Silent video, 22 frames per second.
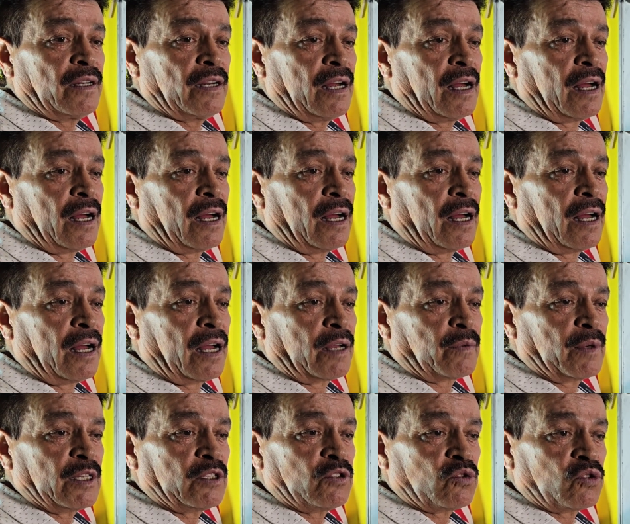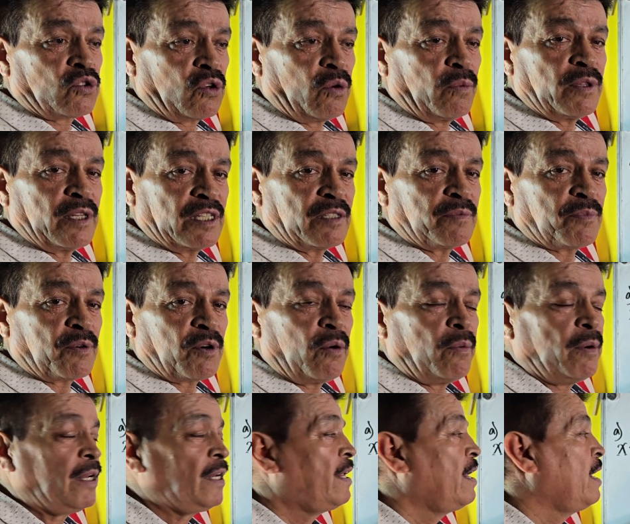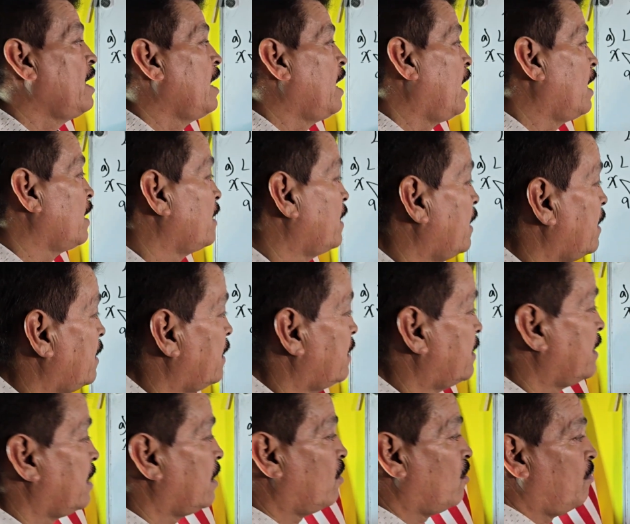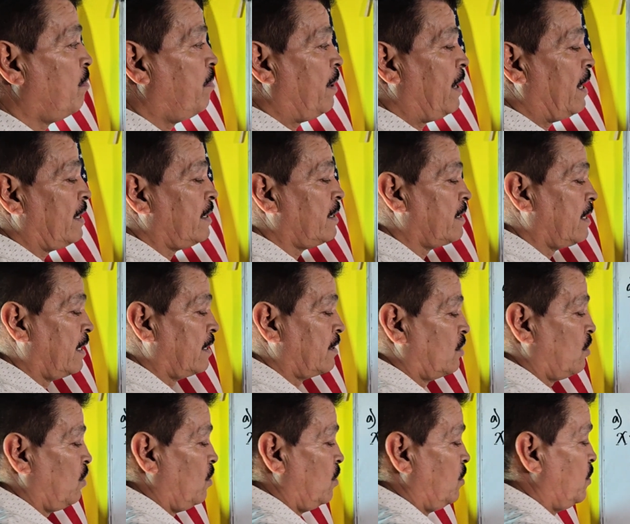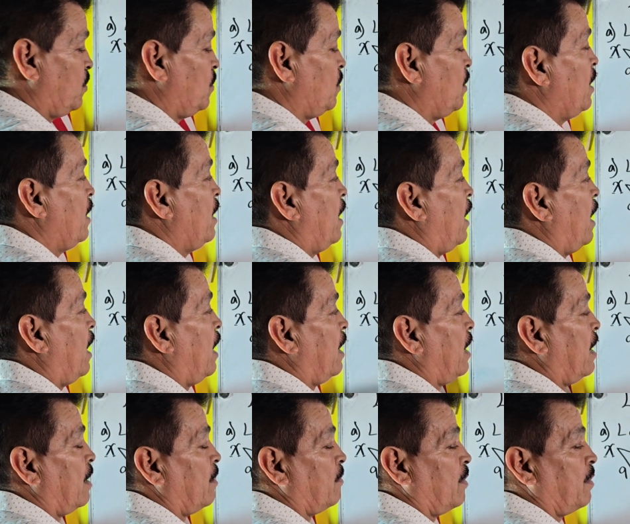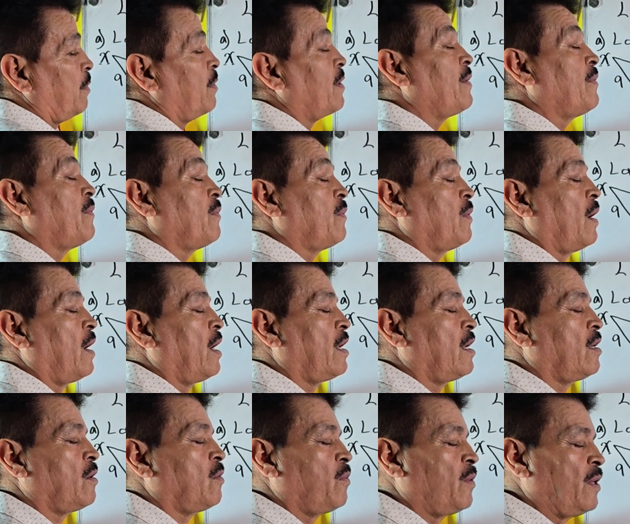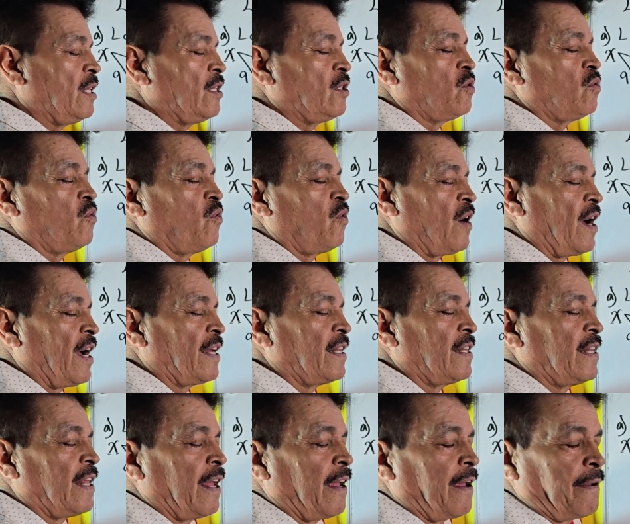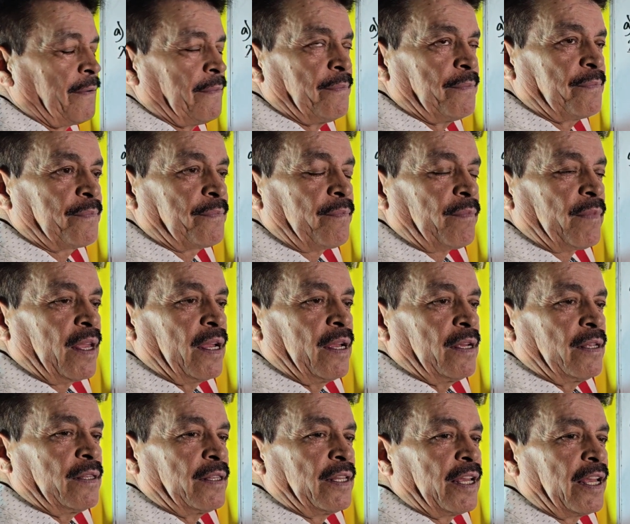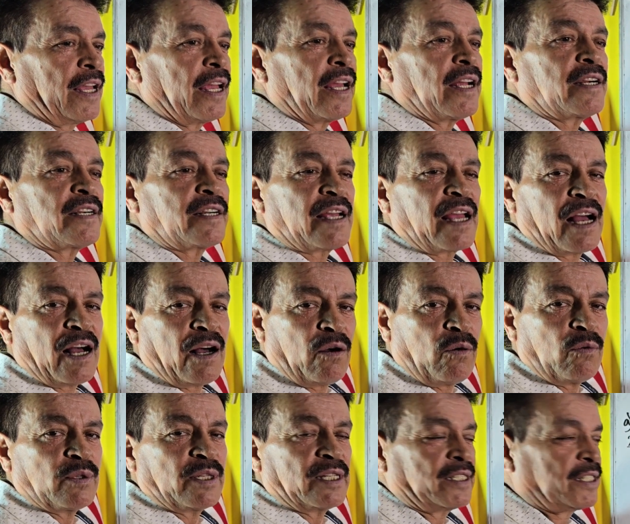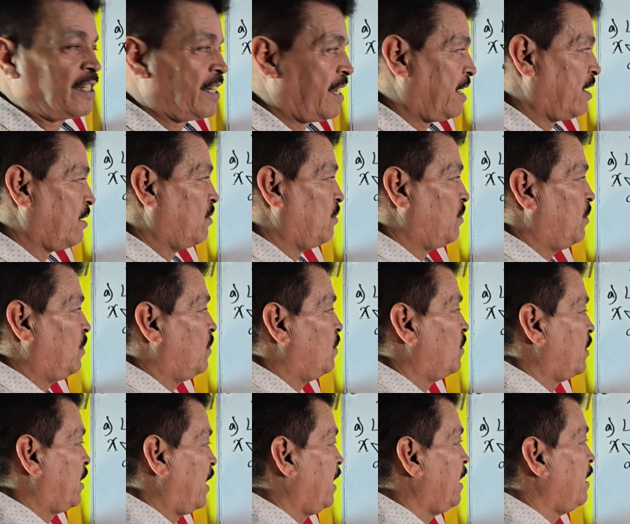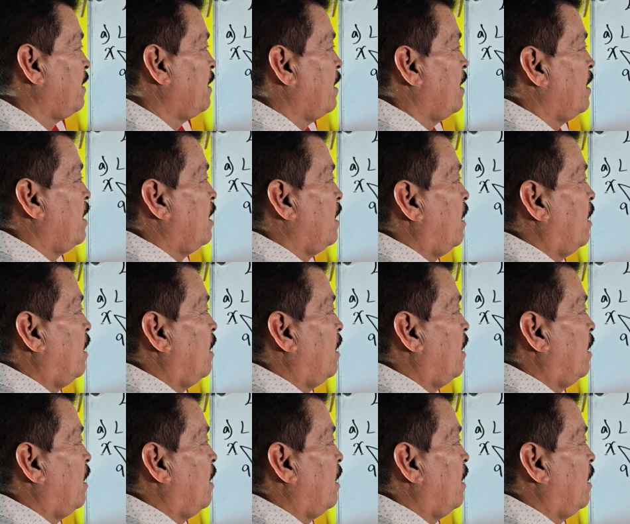I will to solve this problem, and then the second part I told you I will to find the area of the triangle, okay?